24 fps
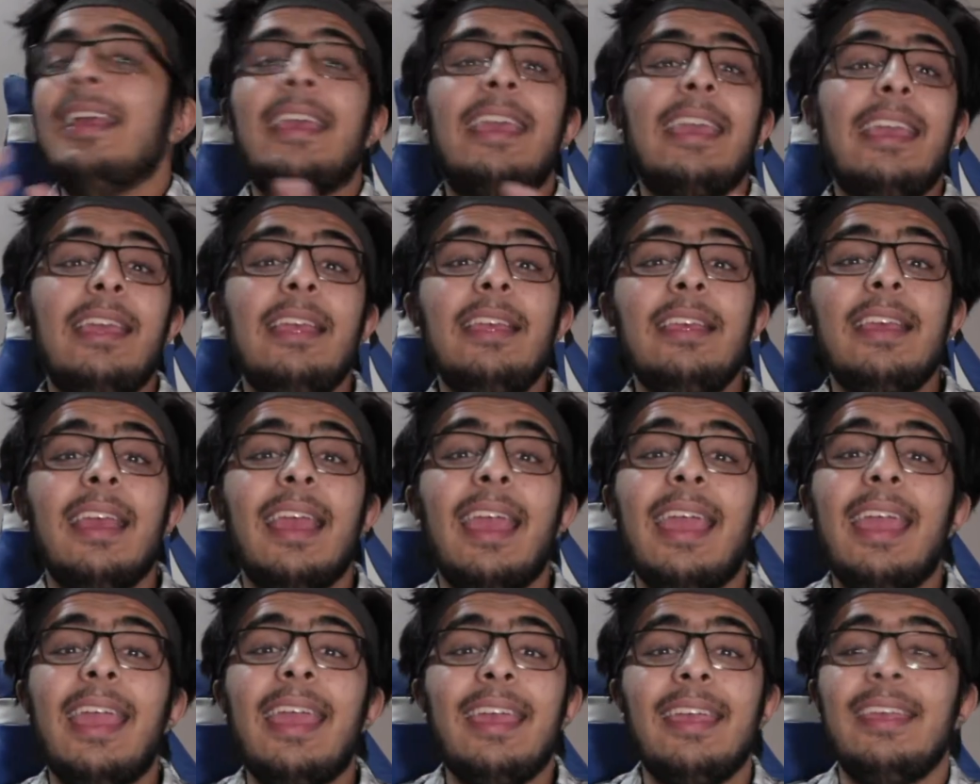
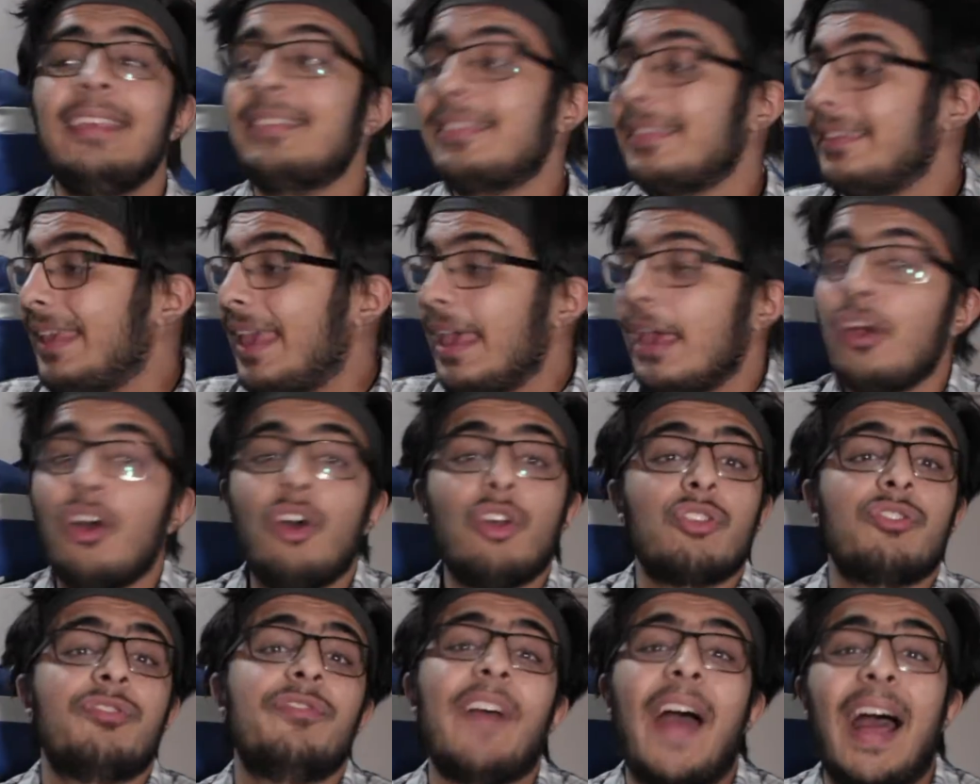He is
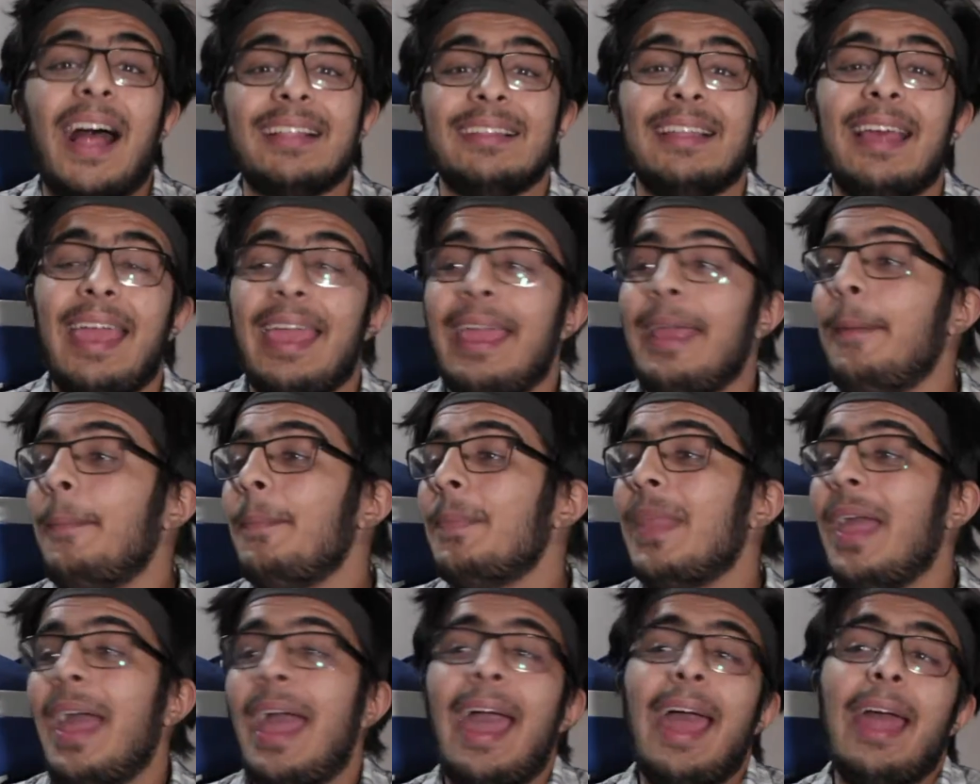Kingo's valet,
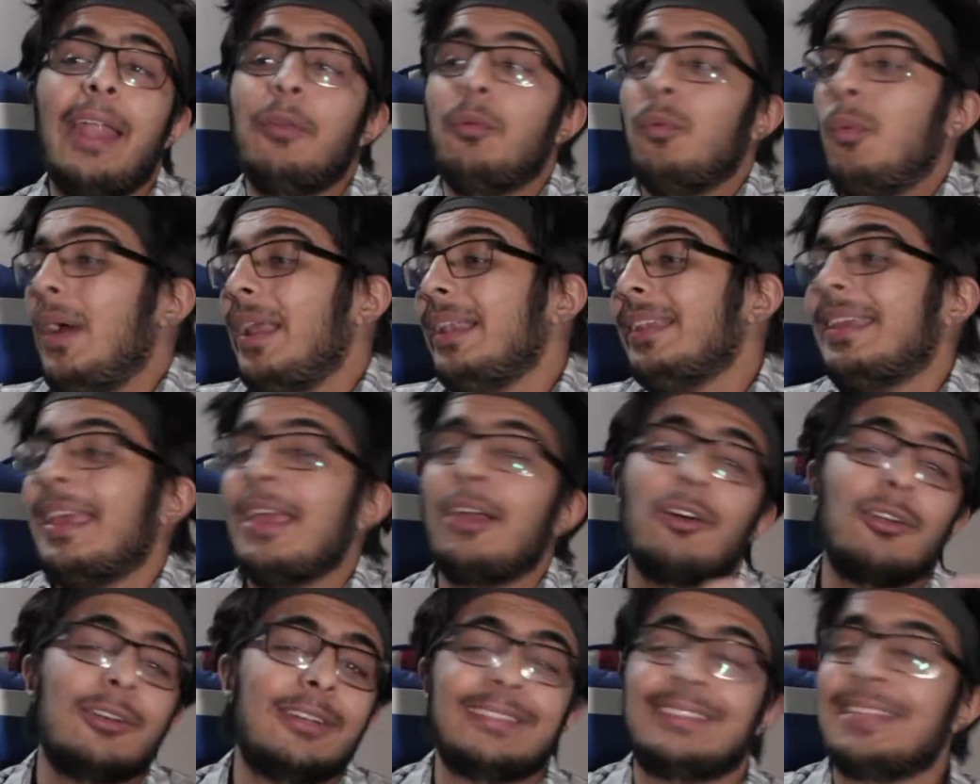and when
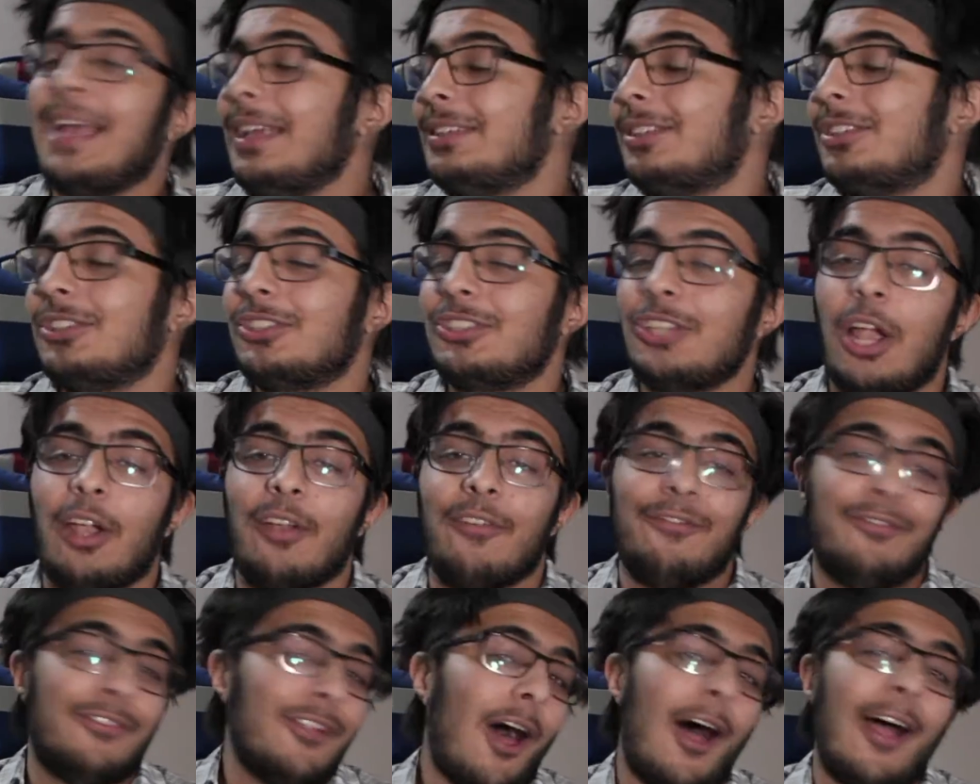Kingo decides to
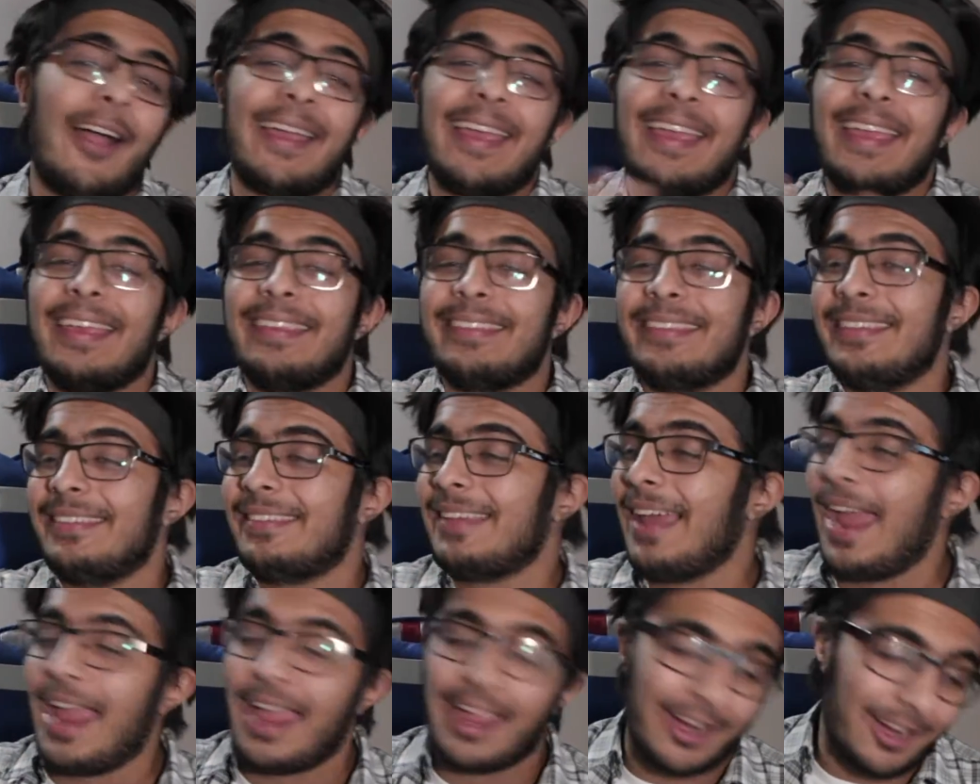start vlogging his
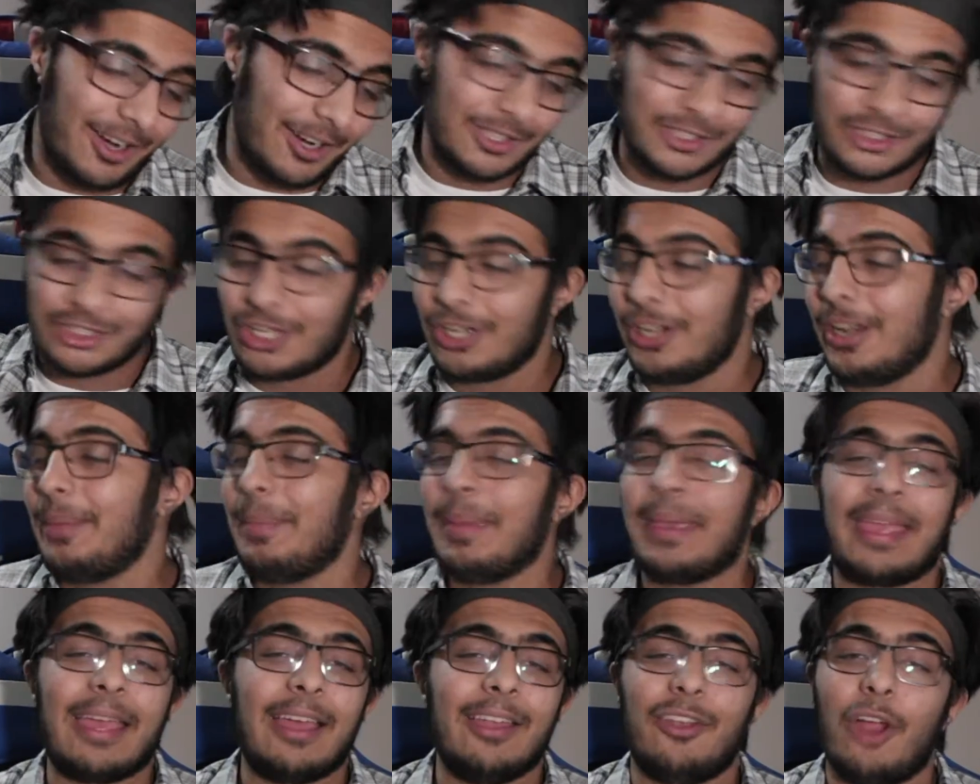entire journey,
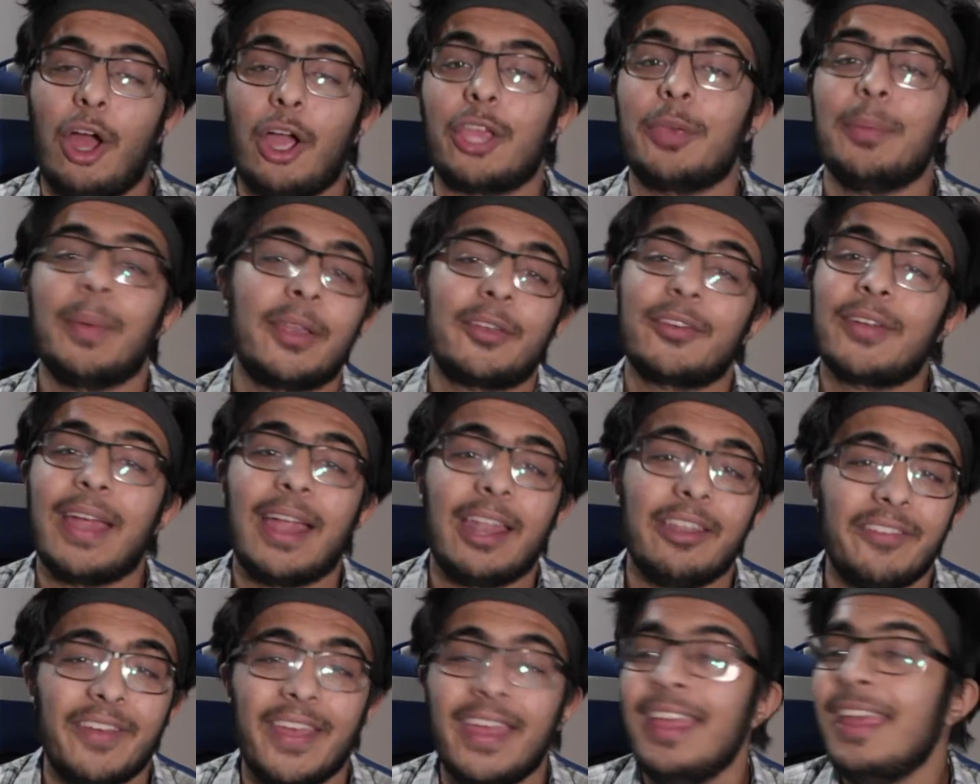making a documentary
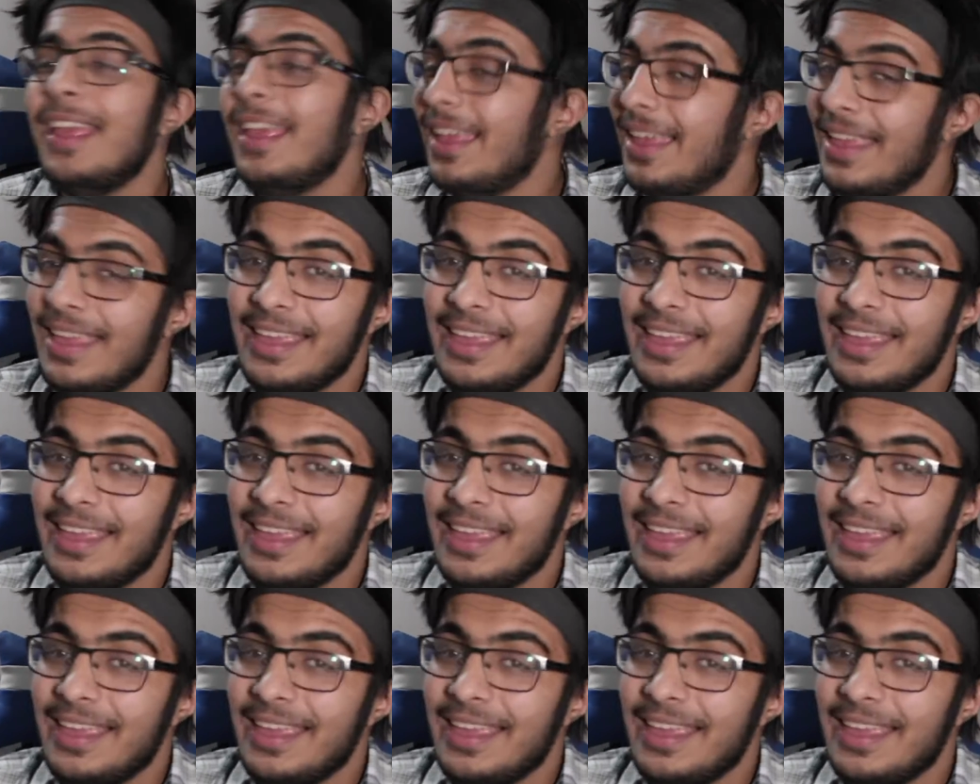out of it,